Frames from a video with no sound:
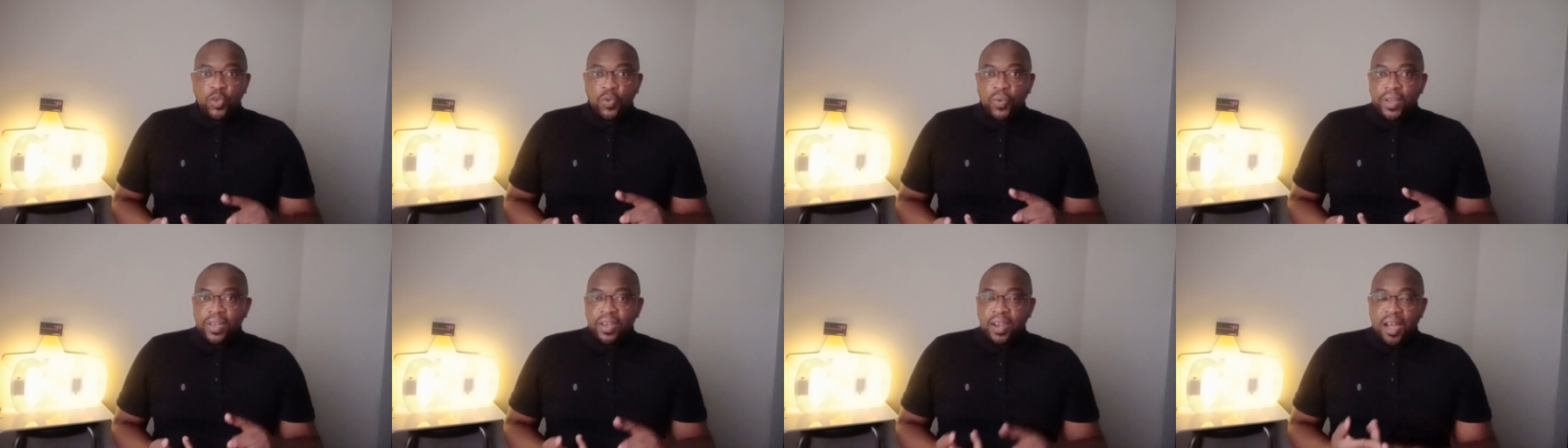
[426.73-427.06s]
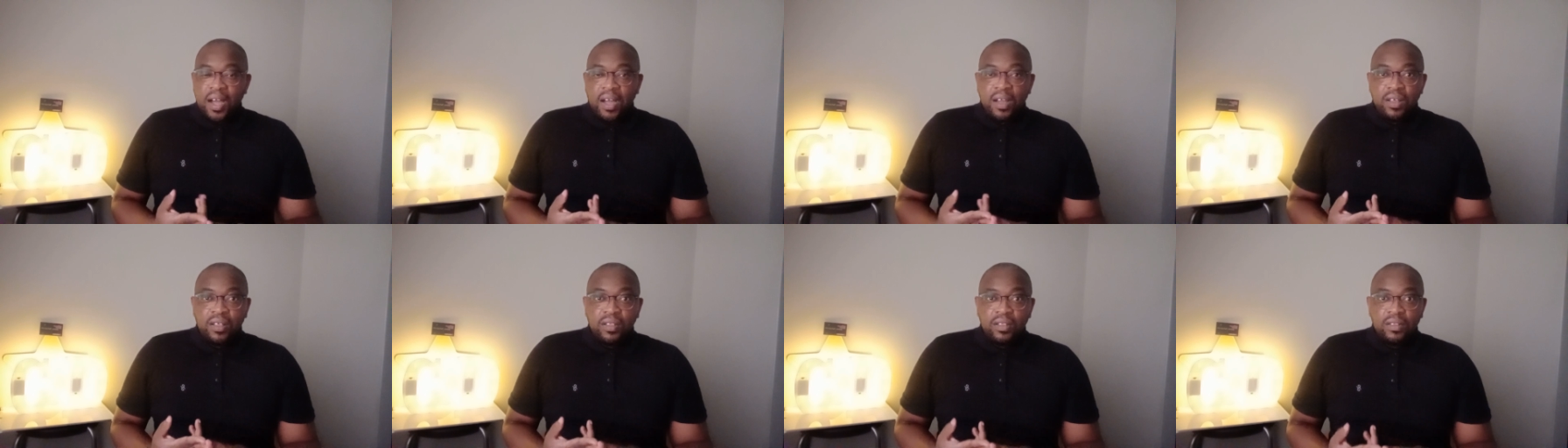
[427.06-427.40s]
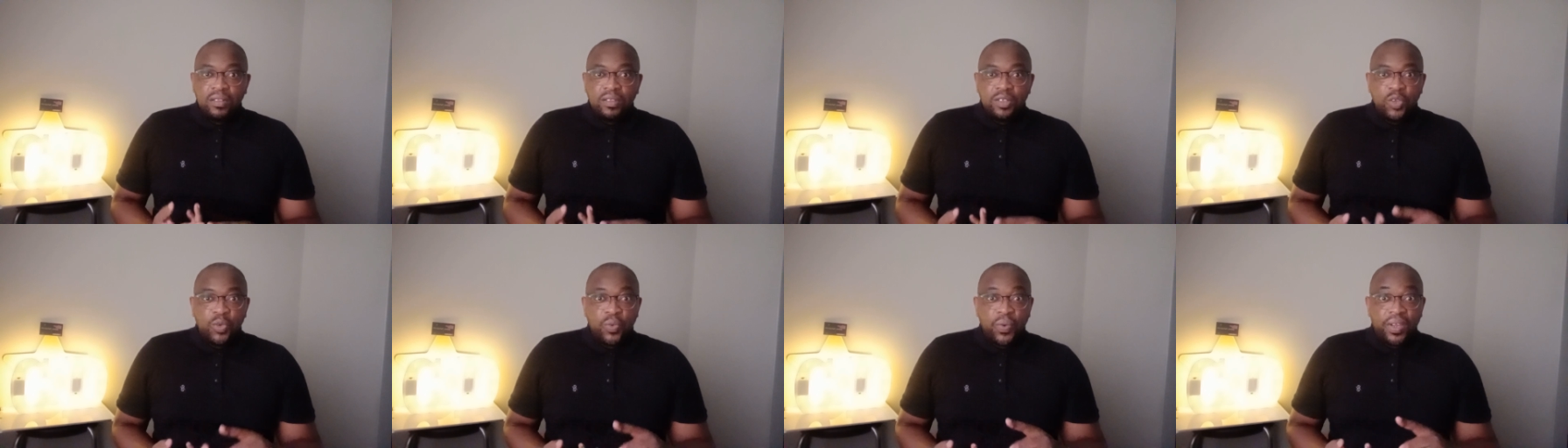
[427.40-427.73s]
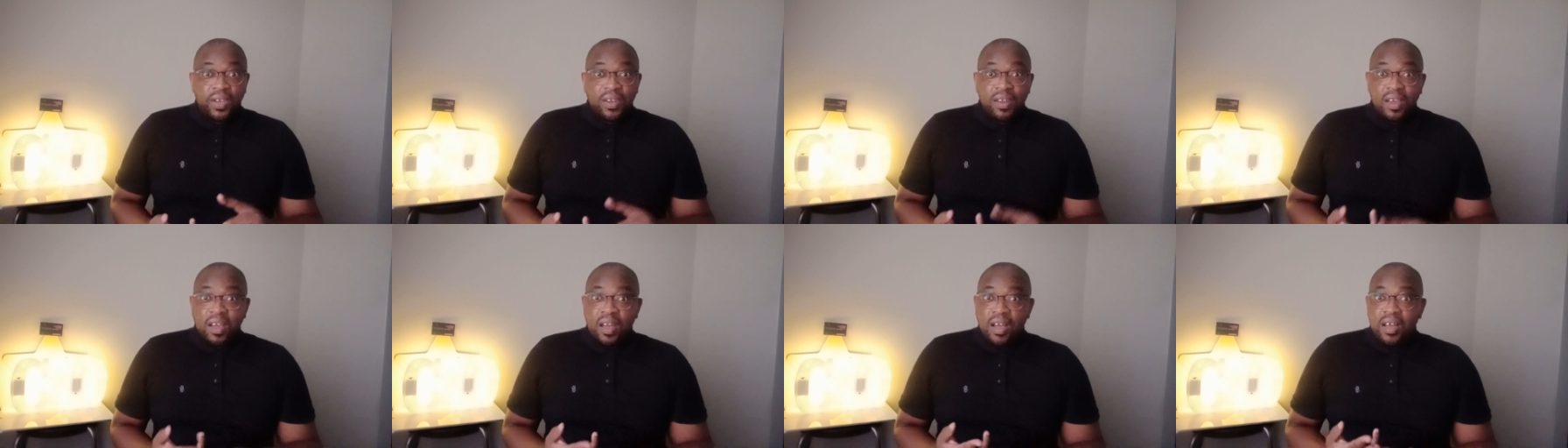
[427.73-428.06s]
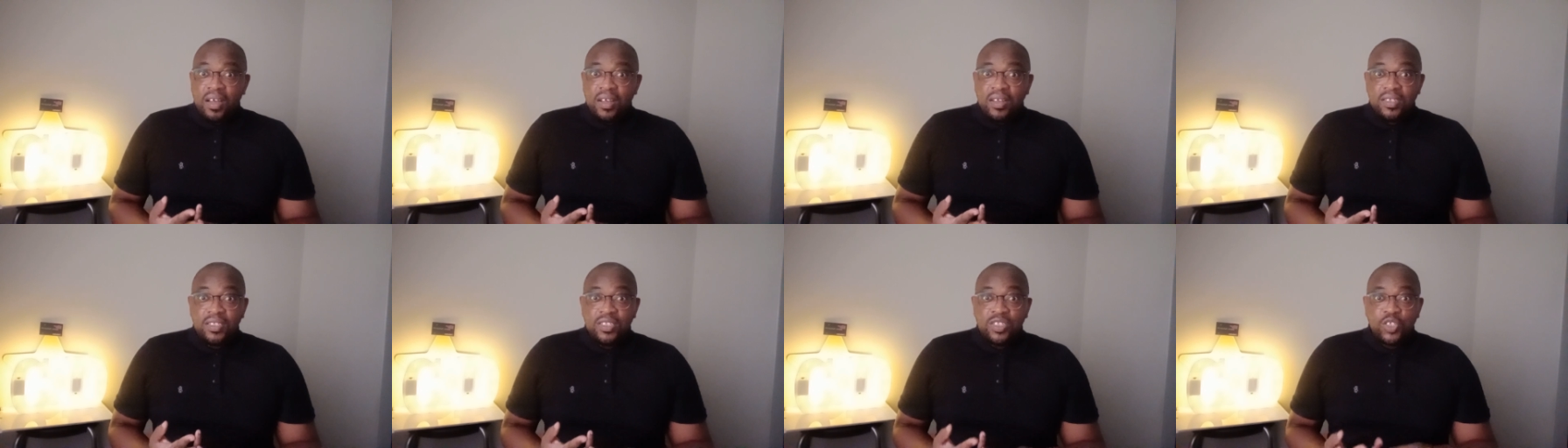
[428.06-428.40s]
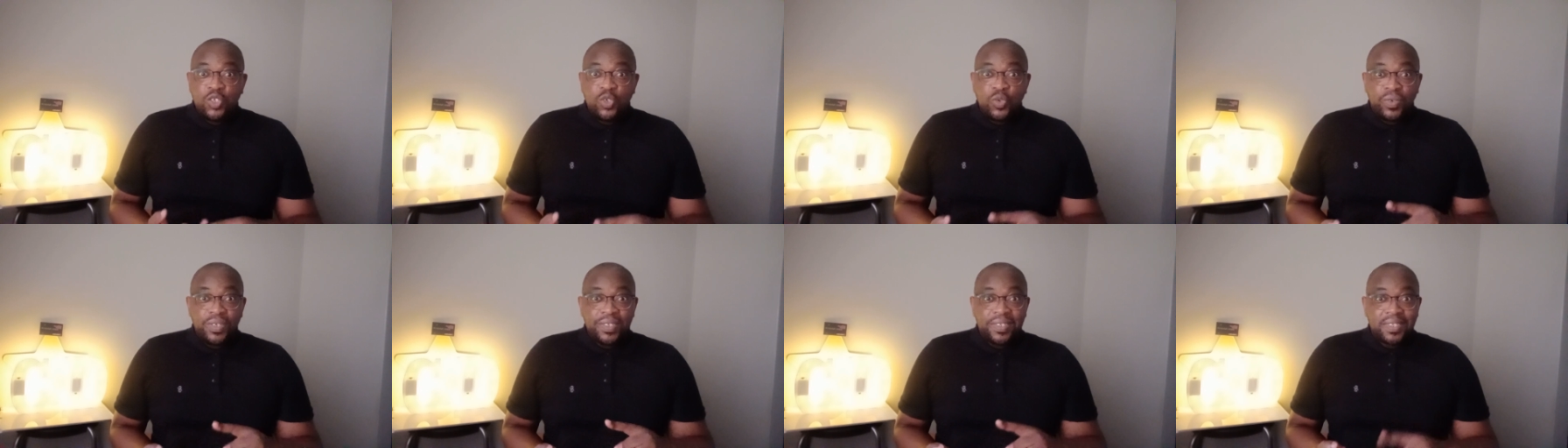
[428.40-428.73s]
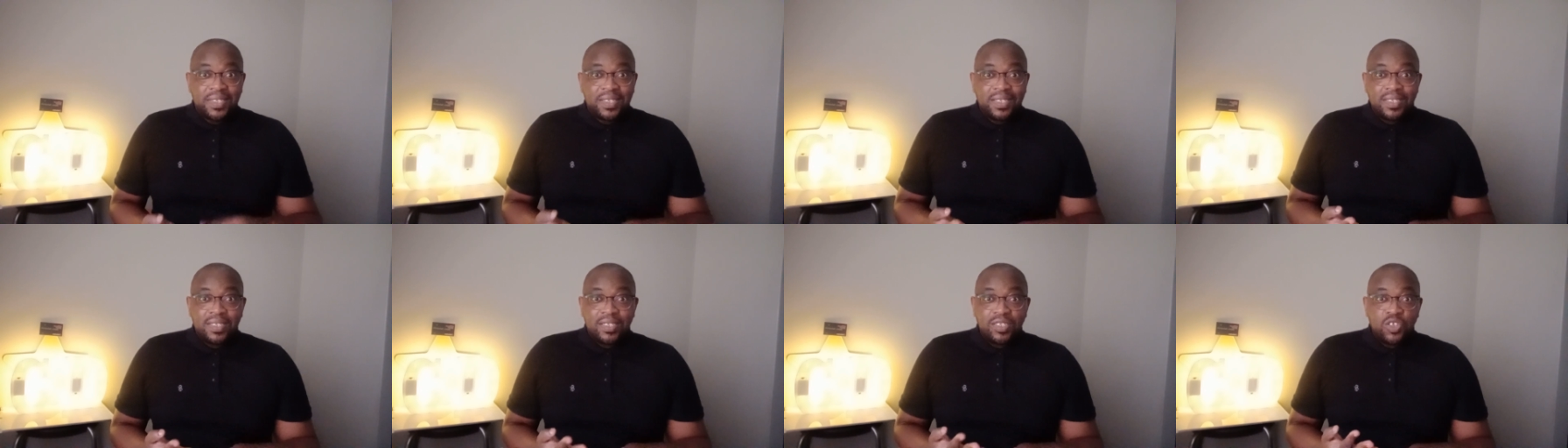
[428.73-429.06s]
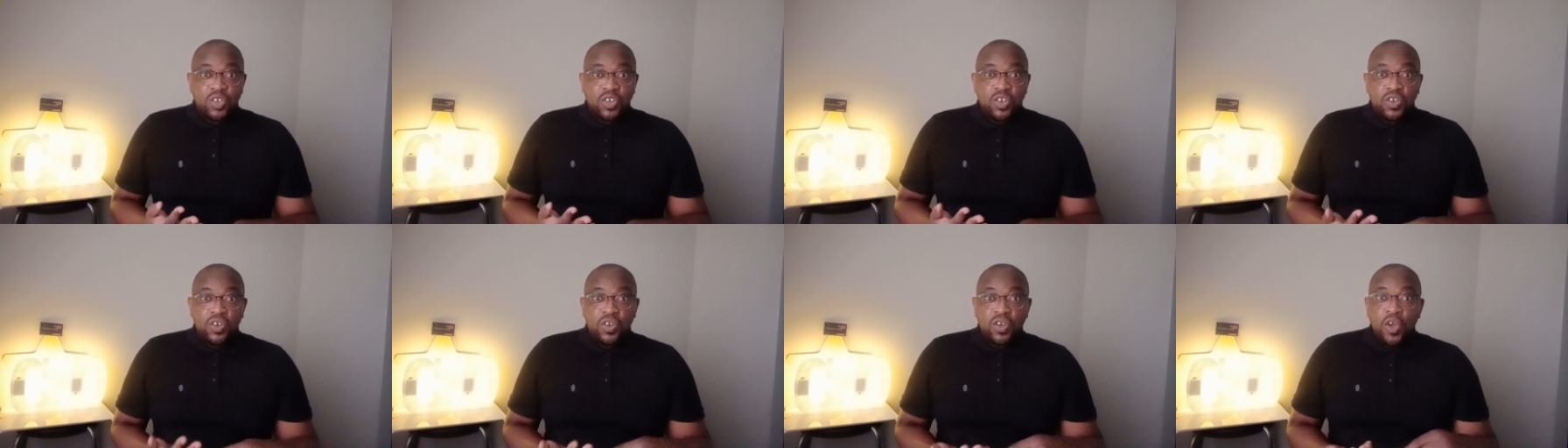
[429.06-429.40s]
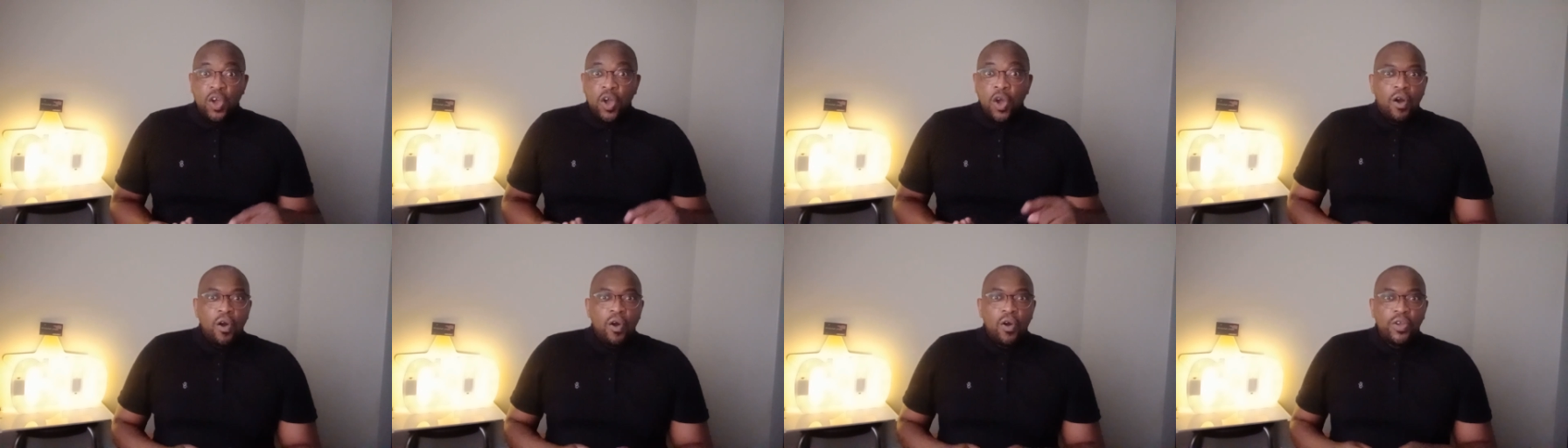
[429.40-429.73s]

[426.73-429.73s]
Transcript: you are an uncle, you are an aunt, you are a sister,